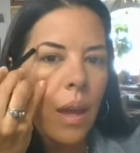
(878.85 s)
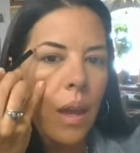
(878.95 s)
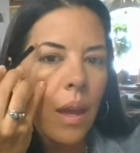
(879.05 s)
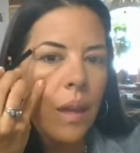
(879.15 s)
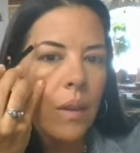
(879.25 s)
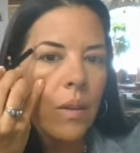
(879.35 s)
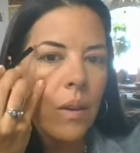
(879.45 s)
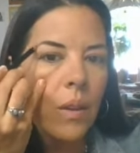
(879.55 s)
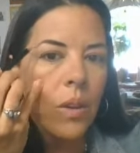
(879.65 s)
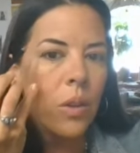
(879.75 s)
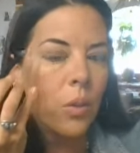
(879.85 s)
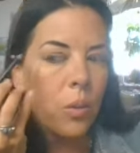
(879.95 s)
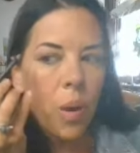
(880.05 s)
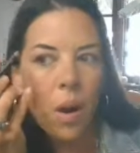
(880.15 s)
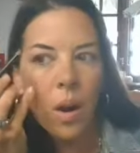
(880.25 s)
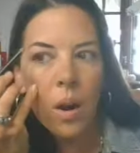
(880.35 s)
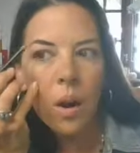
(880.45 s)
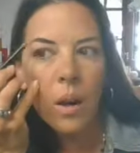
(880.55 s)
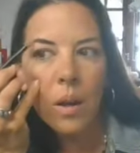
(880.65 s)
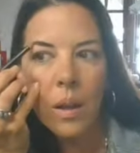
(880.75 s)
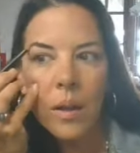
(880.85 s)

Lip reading: and you are